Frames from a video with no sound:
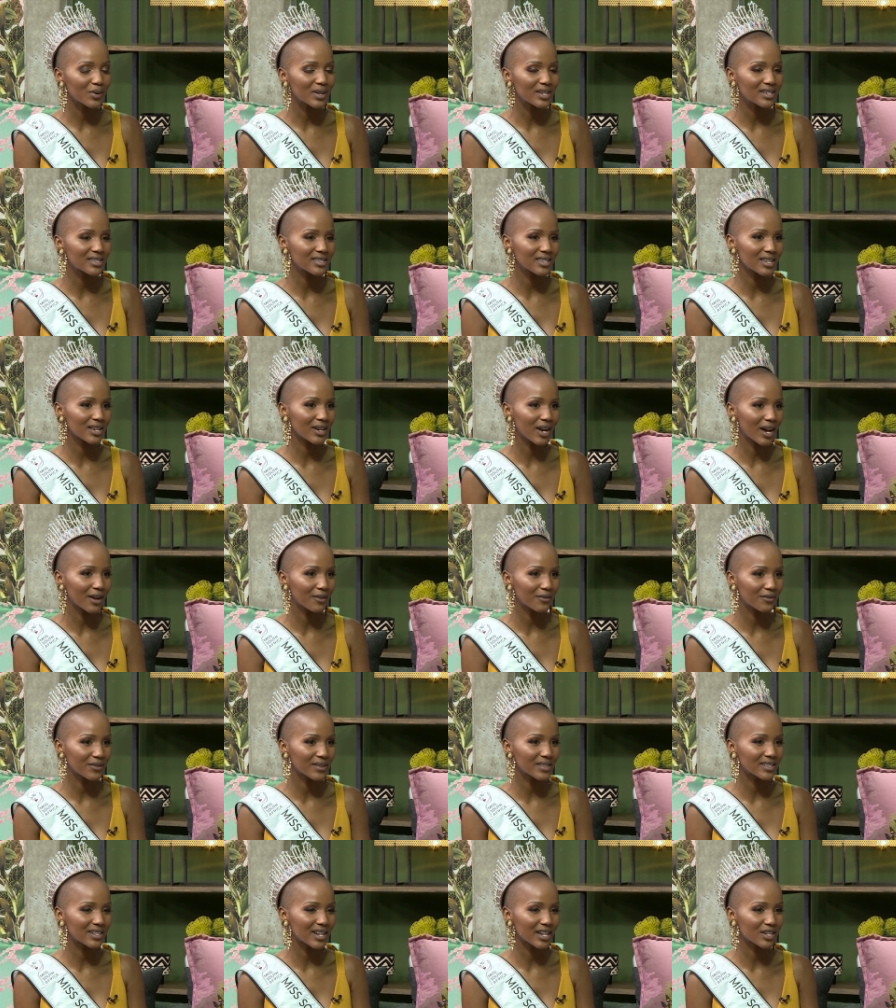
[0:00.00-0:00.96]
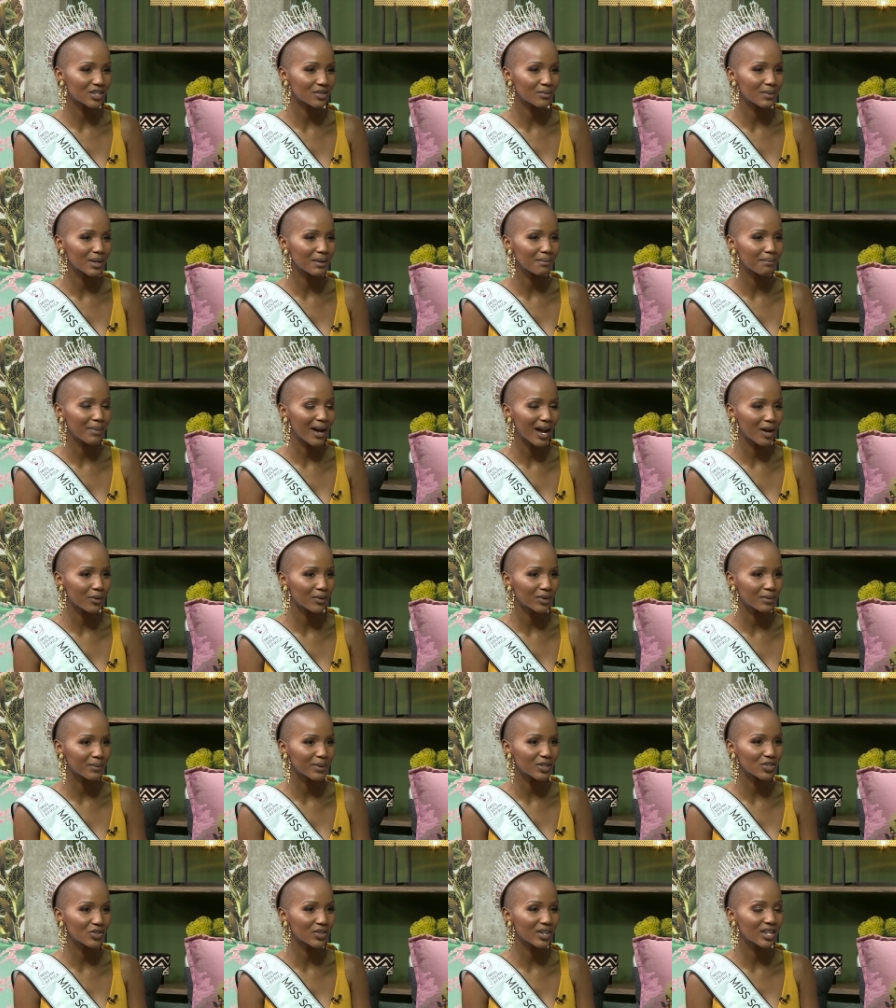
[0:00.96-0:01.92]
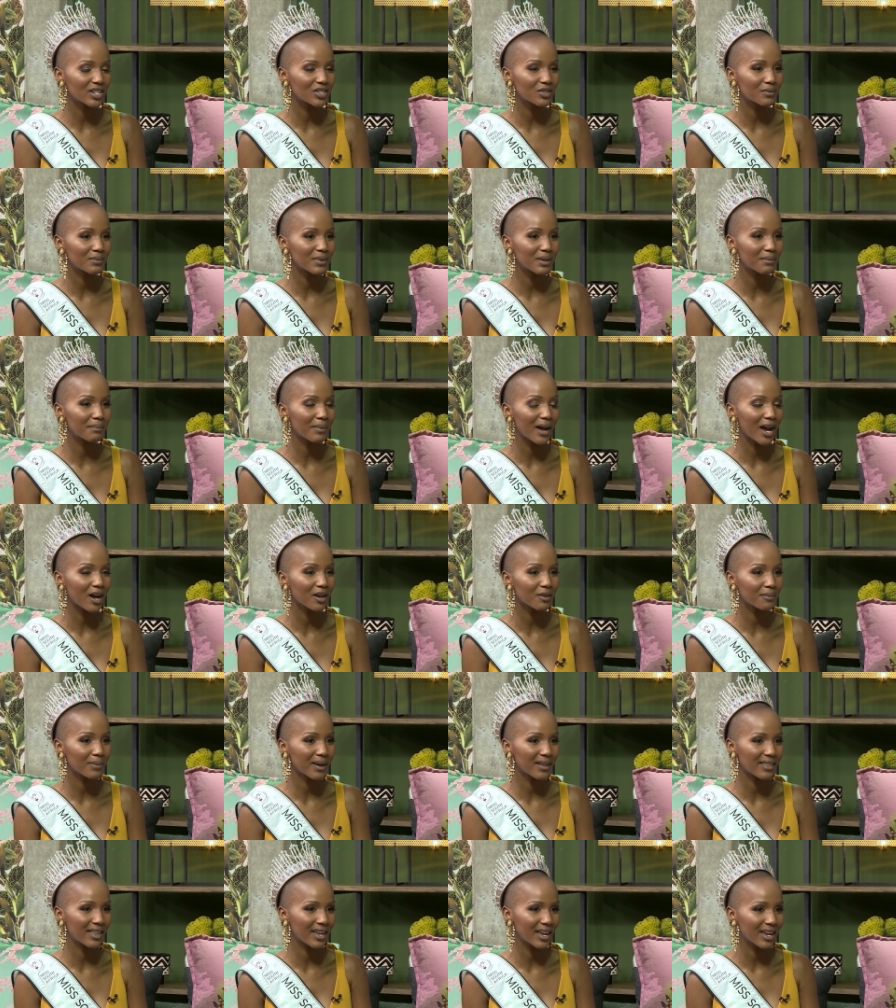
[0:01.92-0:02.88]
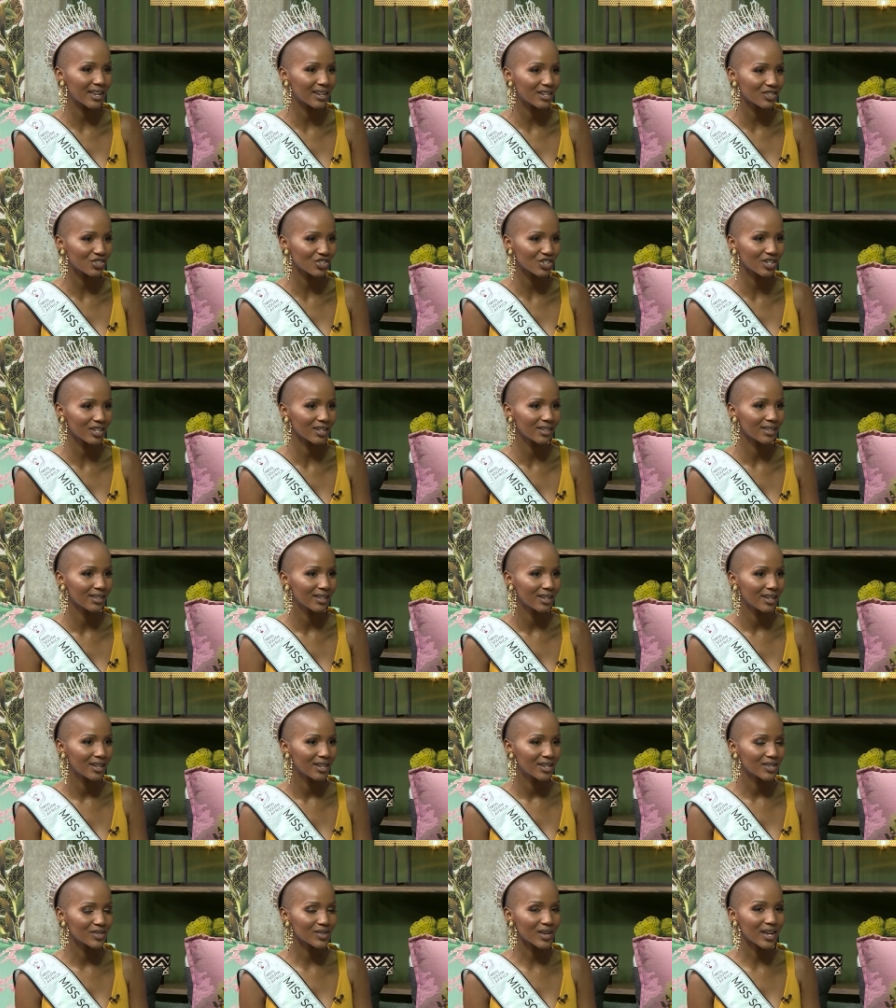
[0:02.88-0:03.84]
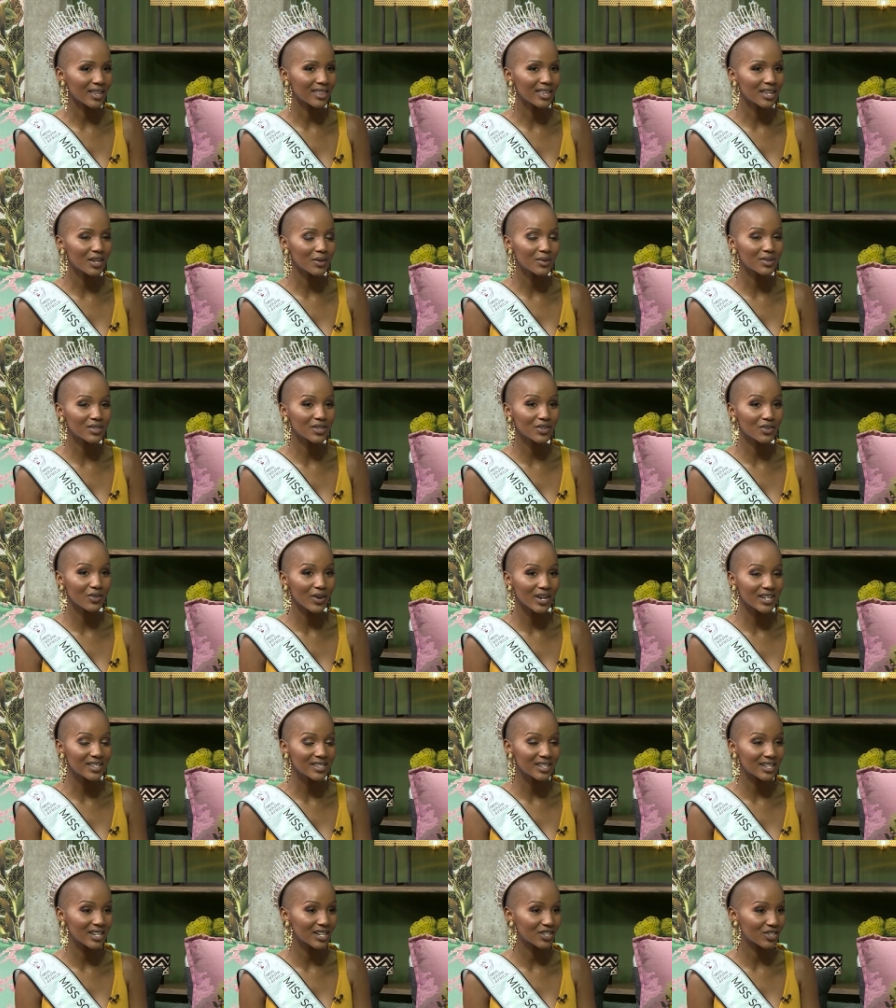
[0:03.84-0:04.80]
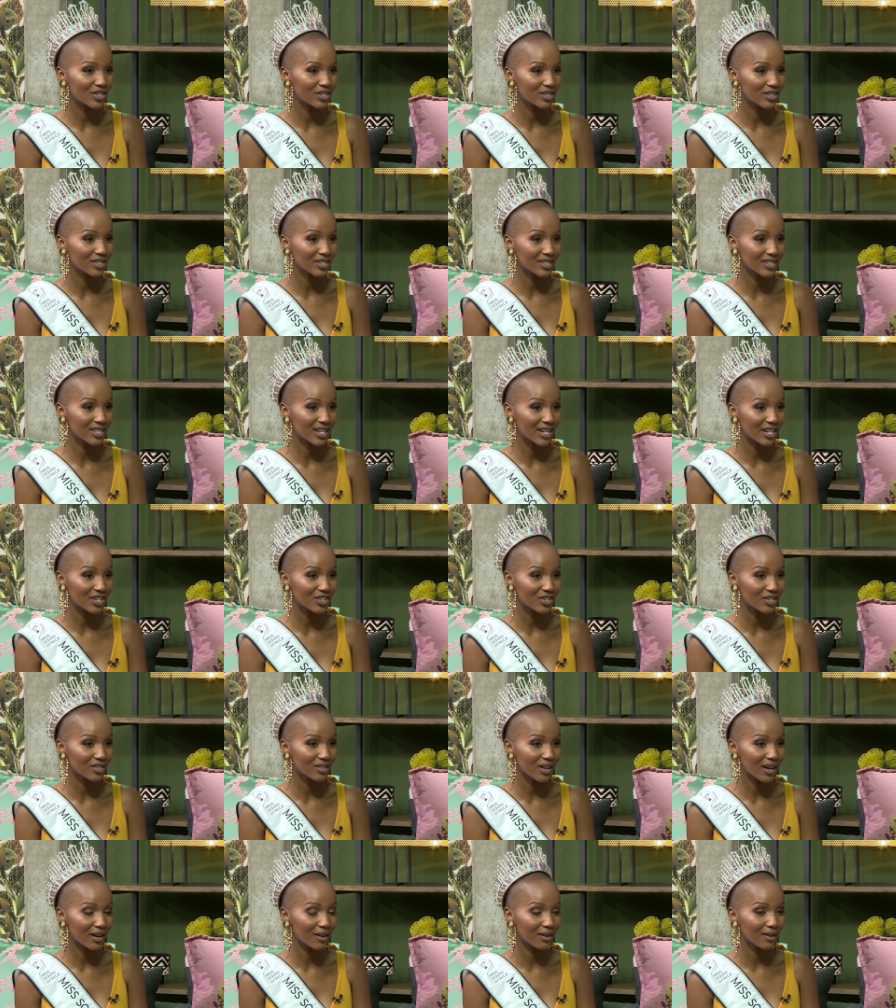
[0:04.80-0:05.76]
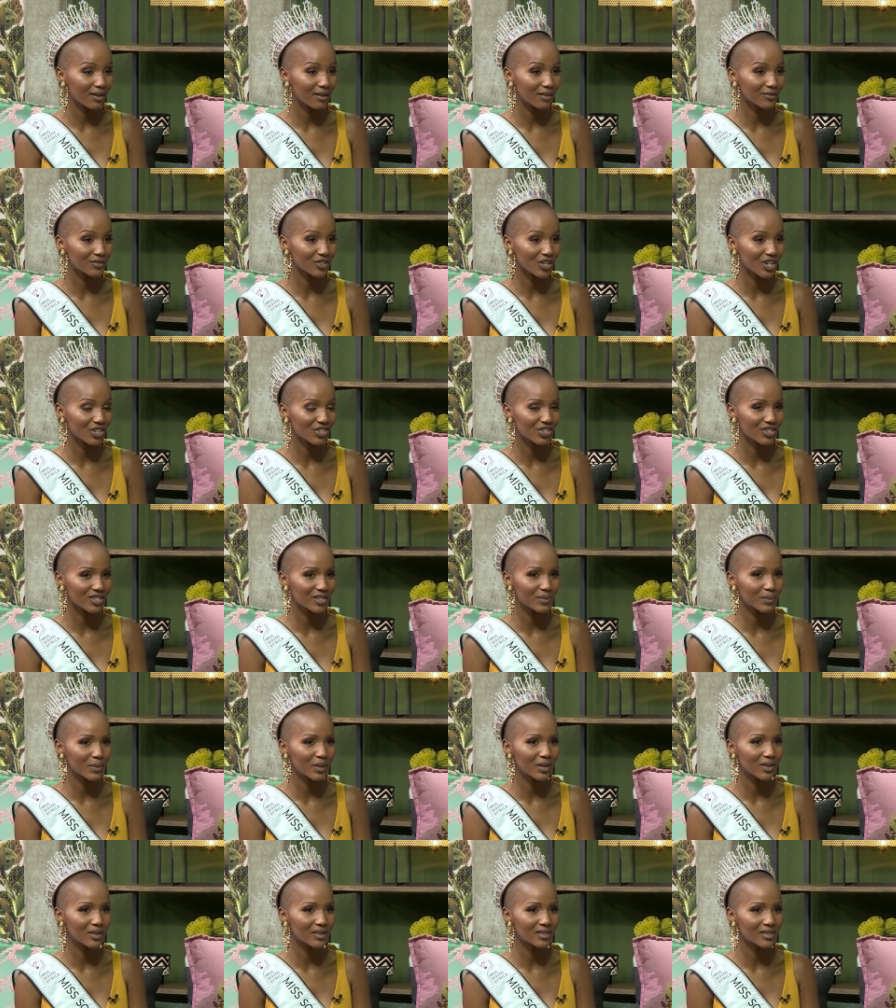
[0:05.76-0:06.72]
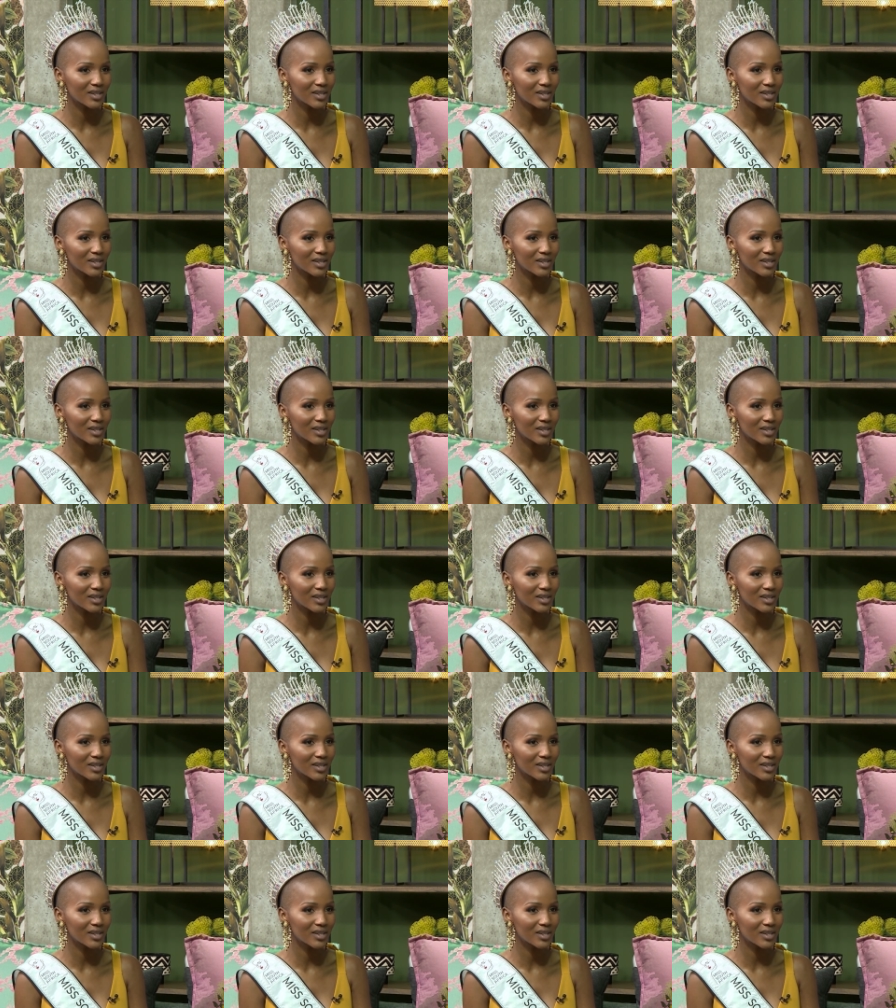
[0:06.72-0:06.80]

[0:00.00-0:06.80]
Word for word: to not only see how it feels like to be empowered, but you get to be empowered by their energy. So I think it was a great selection of judges,